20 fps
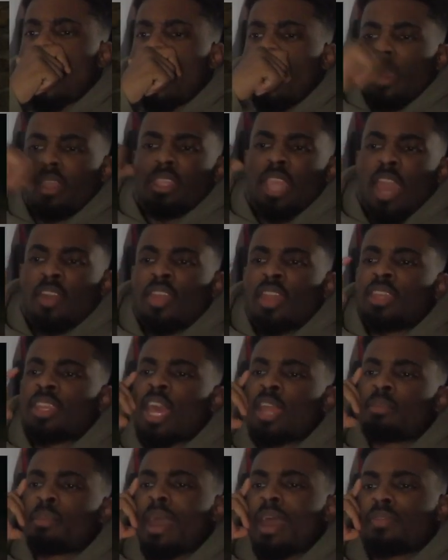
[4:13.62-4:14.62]
Yeah, they
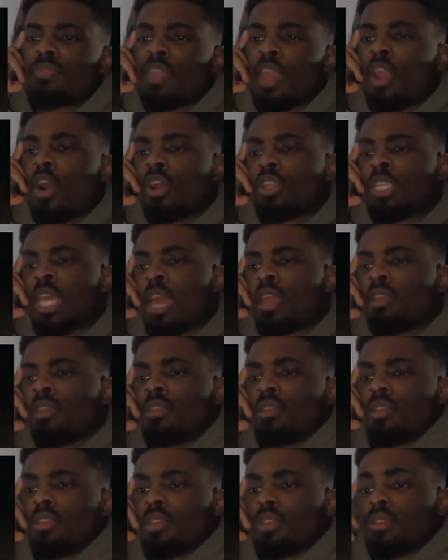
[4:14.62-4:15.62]
dead, man. They all dead.
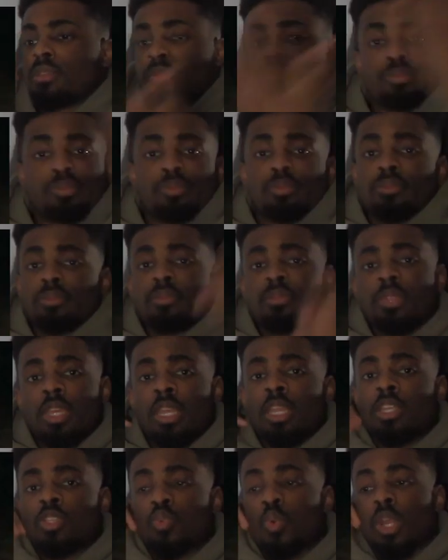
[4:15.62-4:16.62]
It
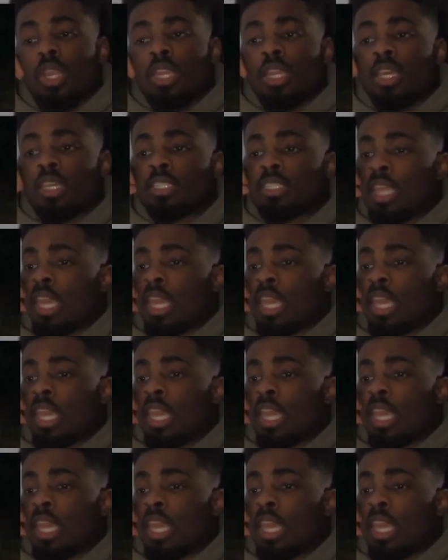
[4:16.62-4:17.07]
is what it is. They